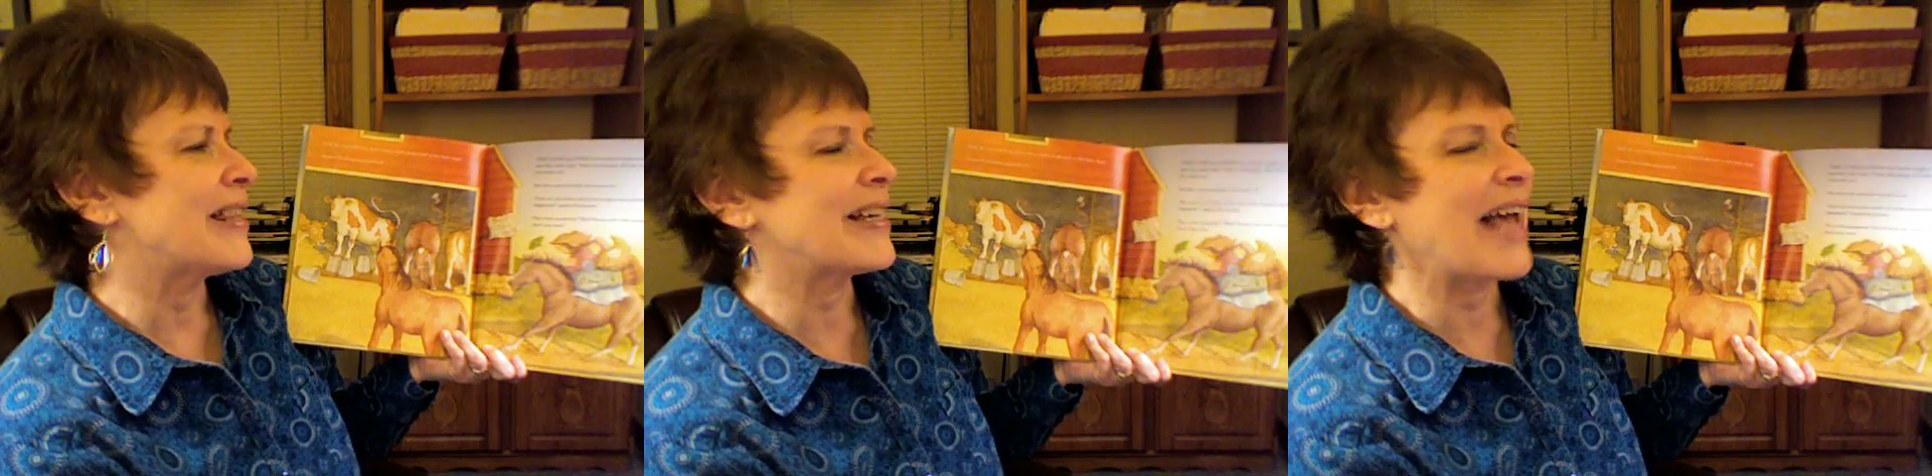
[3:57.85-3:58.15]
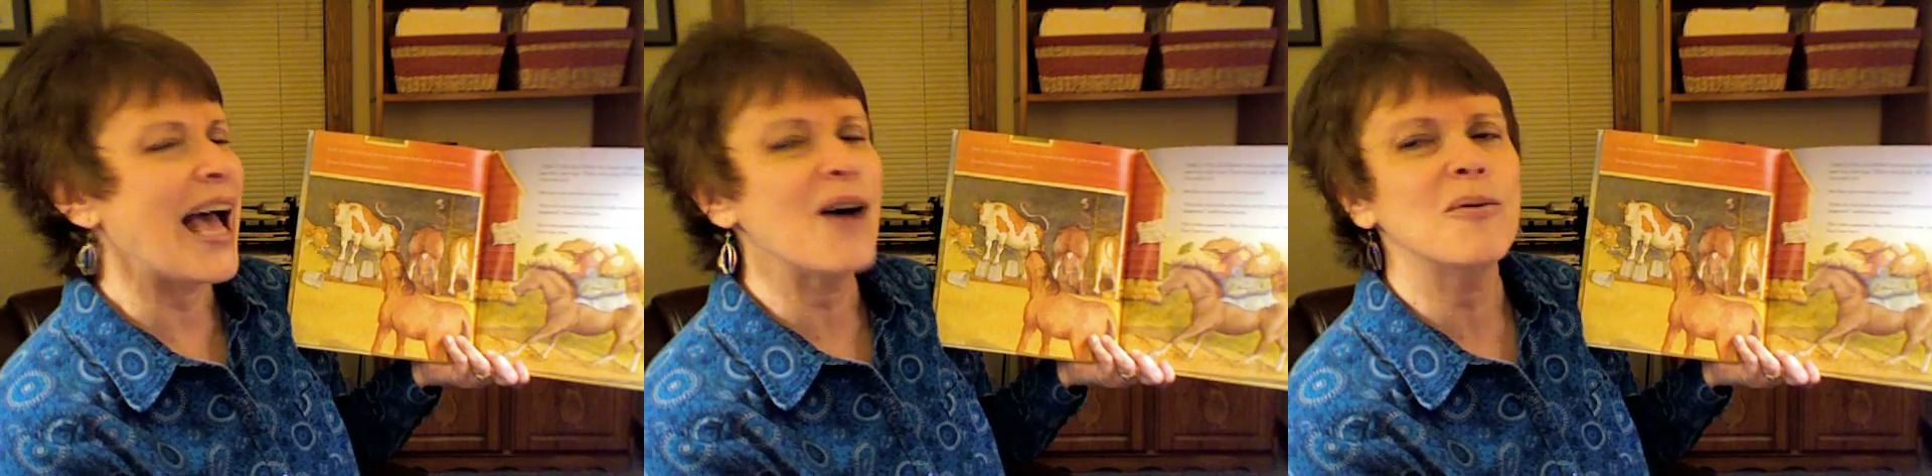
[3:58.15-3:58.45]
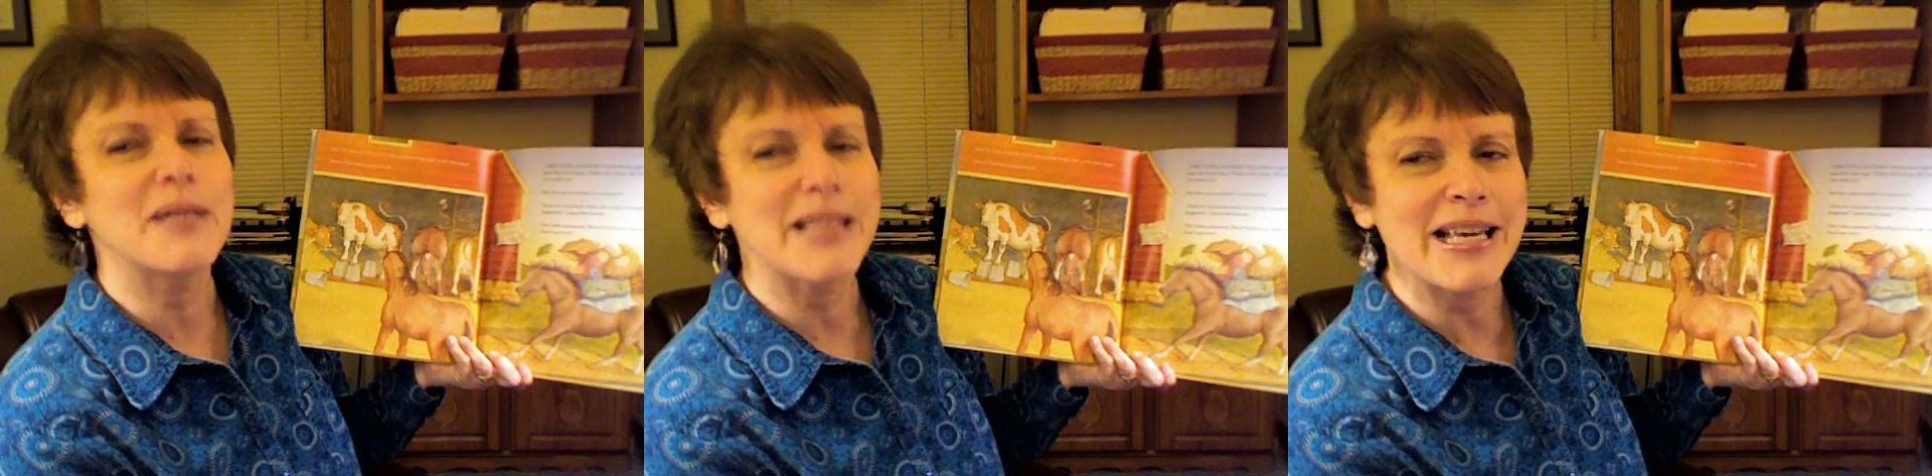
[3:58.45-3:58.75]
The
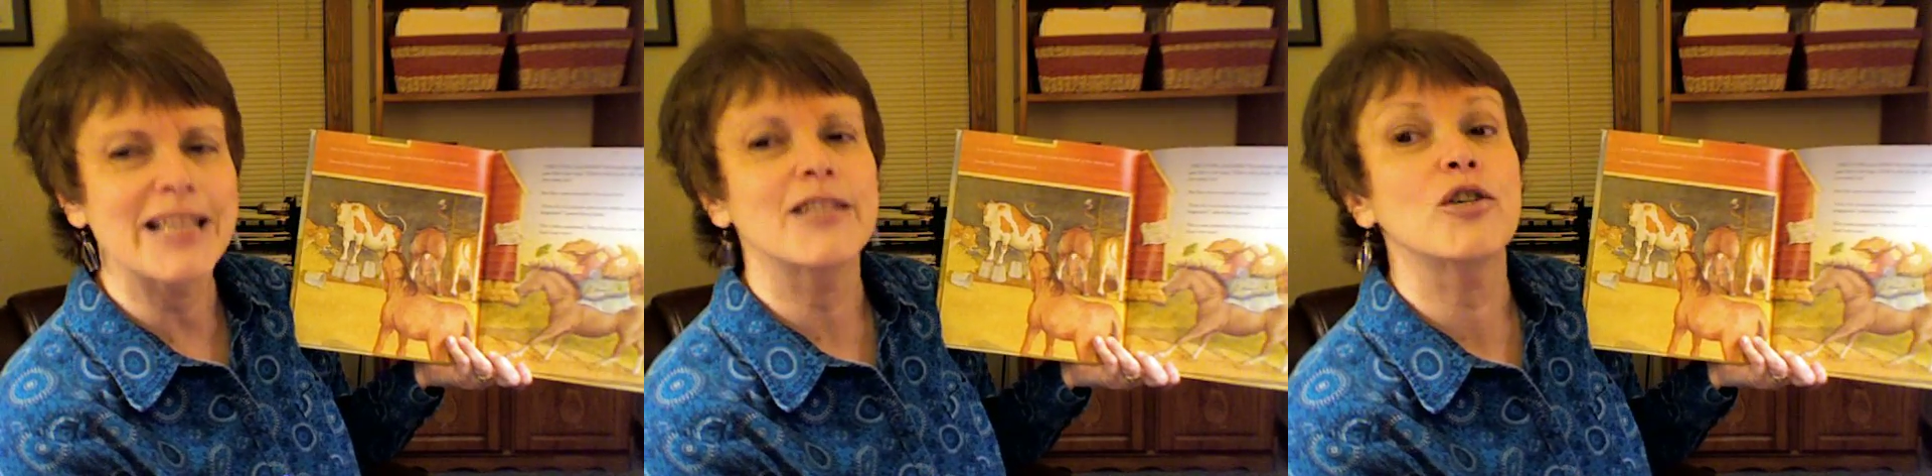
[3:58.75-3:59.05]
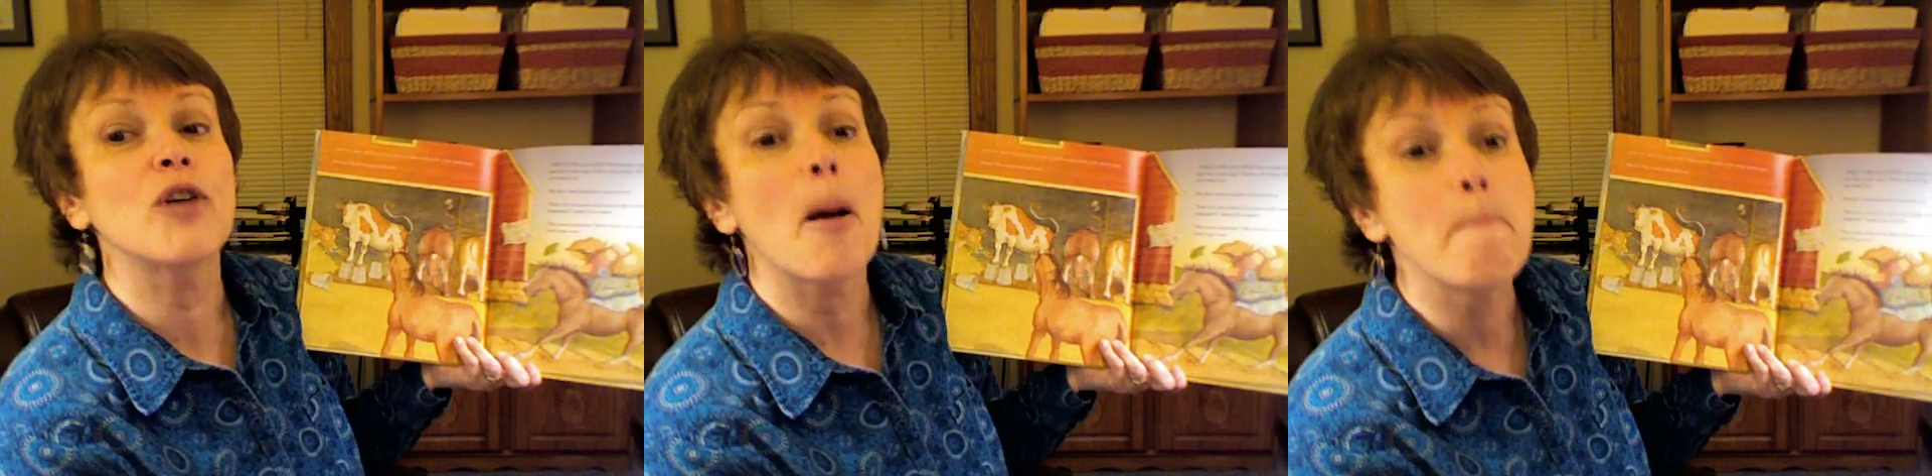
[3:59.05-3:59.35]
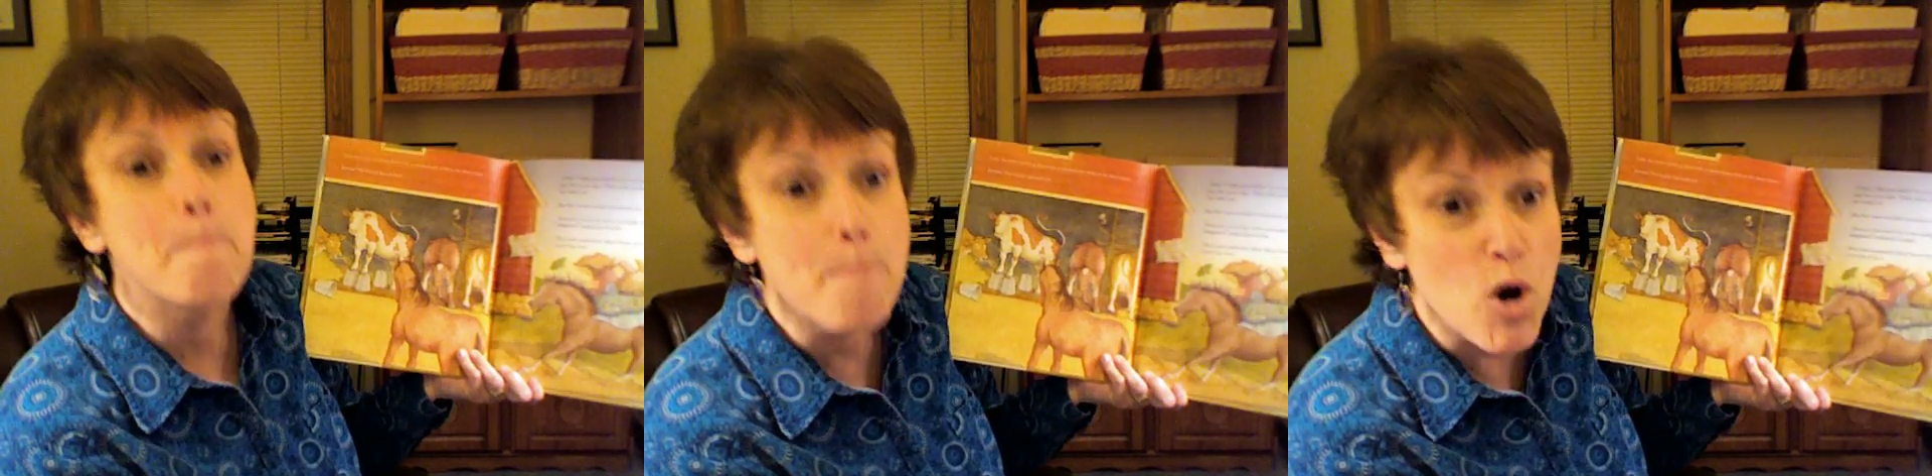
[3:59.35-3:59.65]
cows answered,
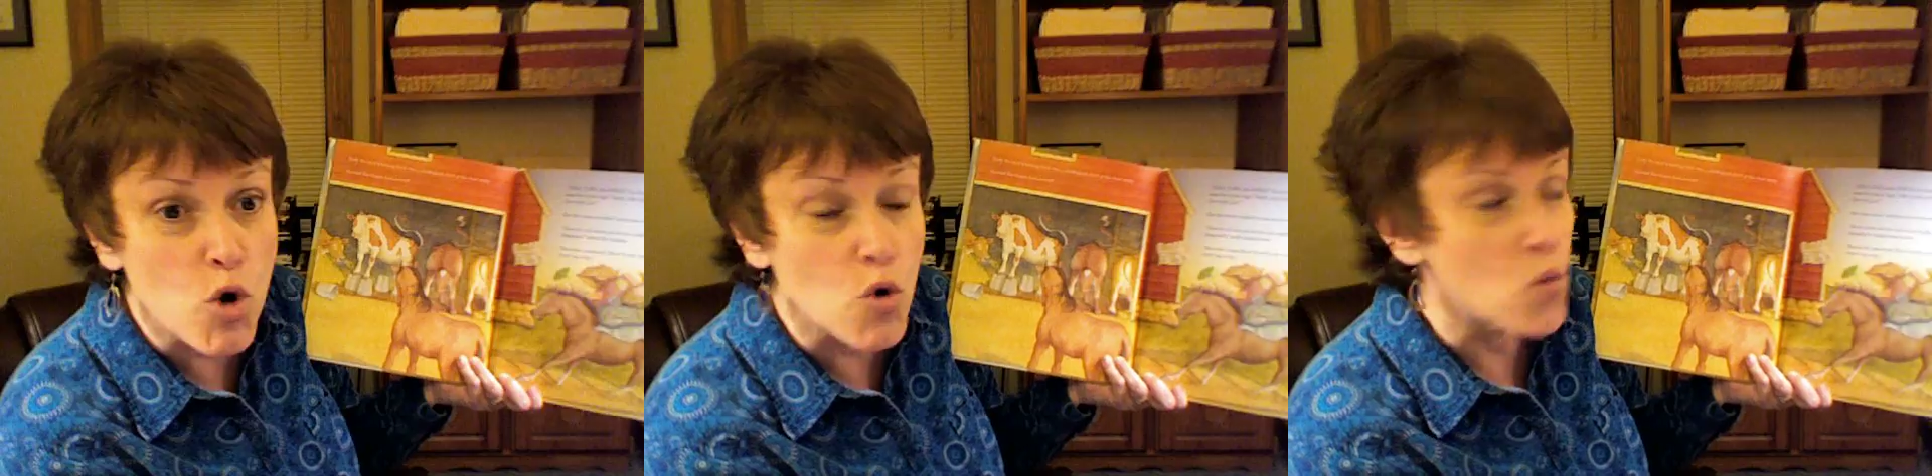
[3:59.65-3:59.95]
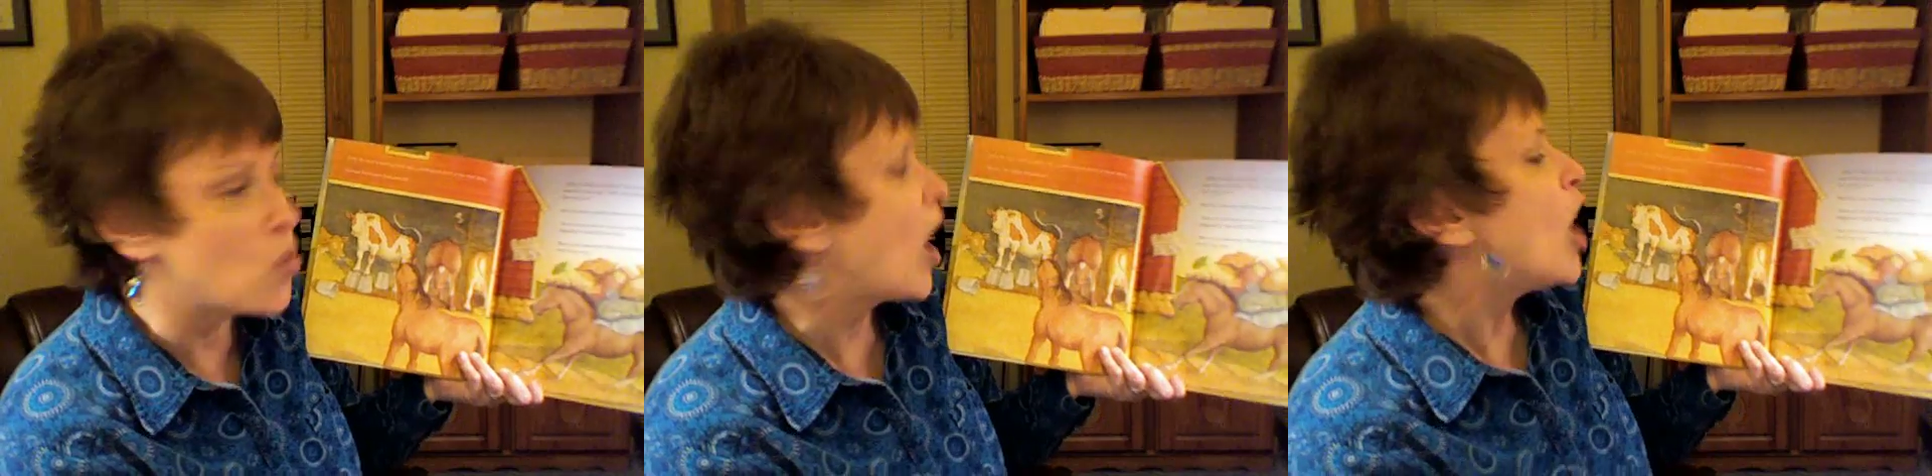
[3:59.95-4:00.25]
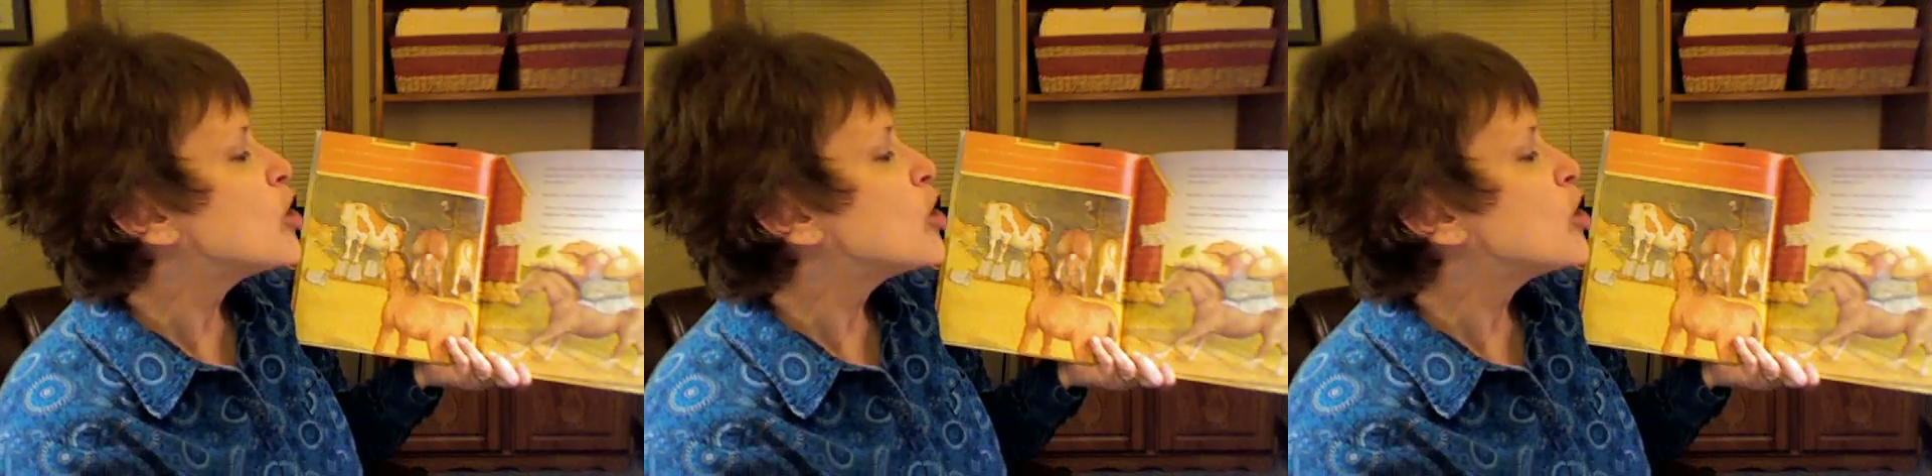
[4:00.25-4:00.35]
moo.